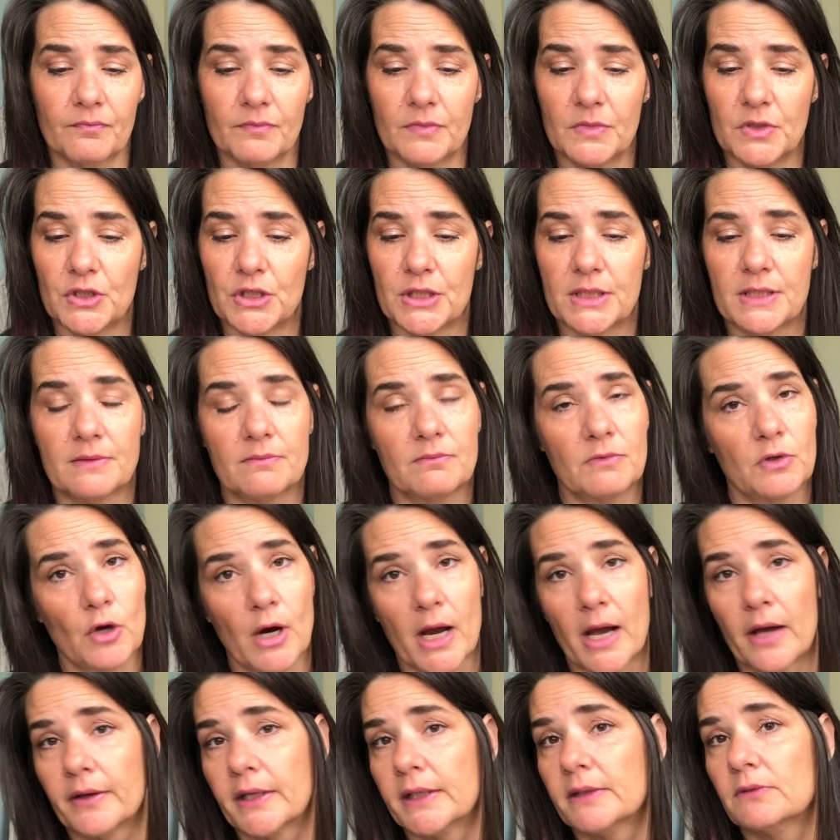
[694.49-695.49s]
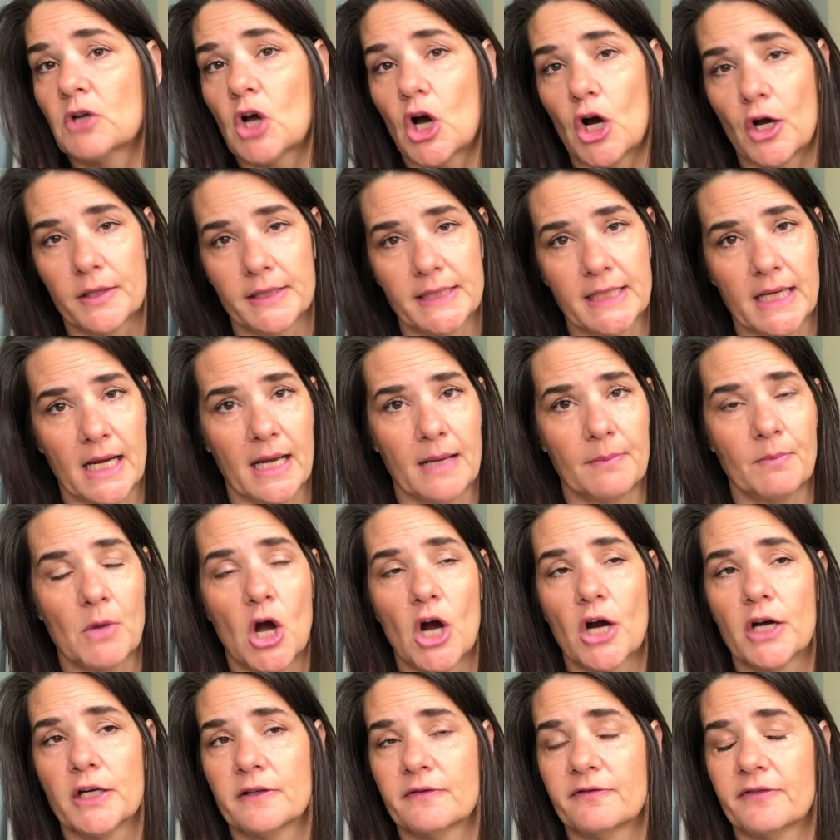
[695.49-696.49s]
just crowded all the time.
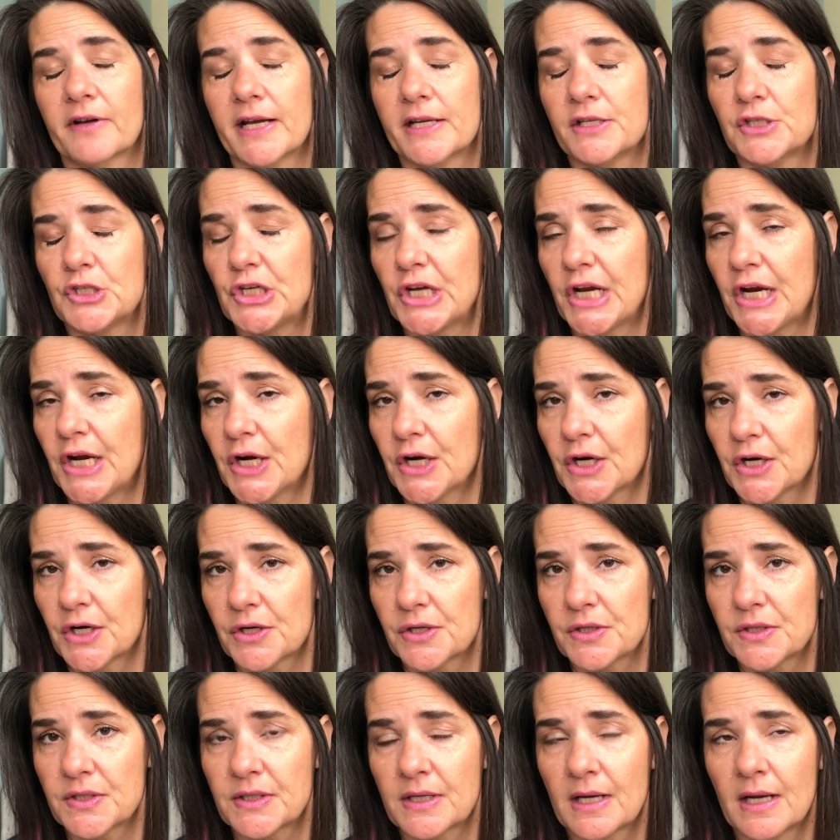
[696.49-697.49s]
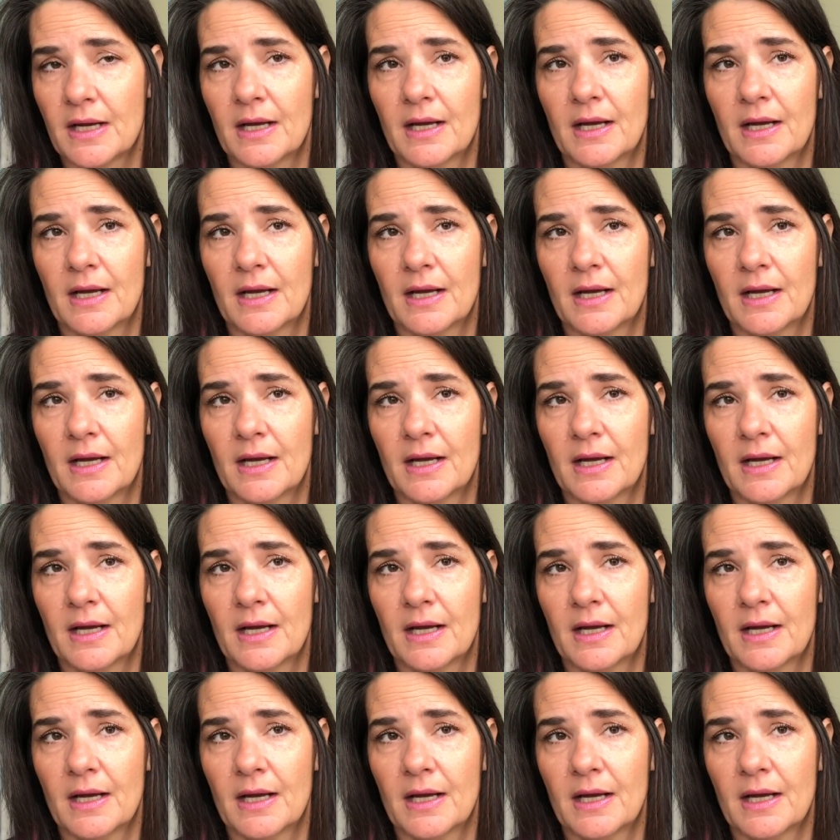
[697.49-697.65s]
Hard to find chairs.